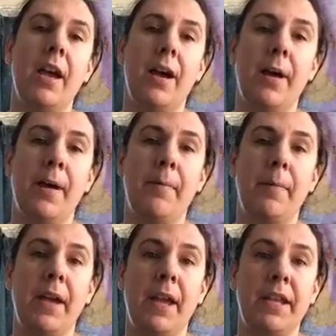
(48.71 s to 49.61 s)

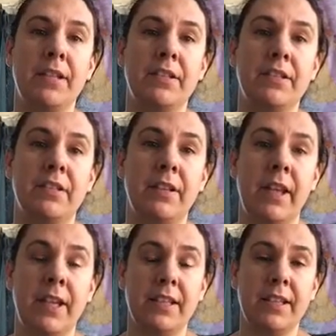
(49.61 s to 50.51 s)
And it's,
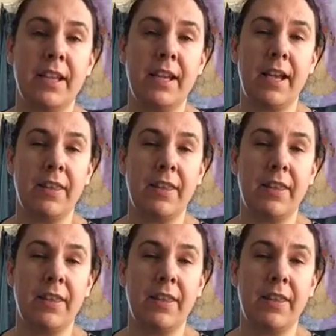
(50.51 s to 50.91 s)
like I said,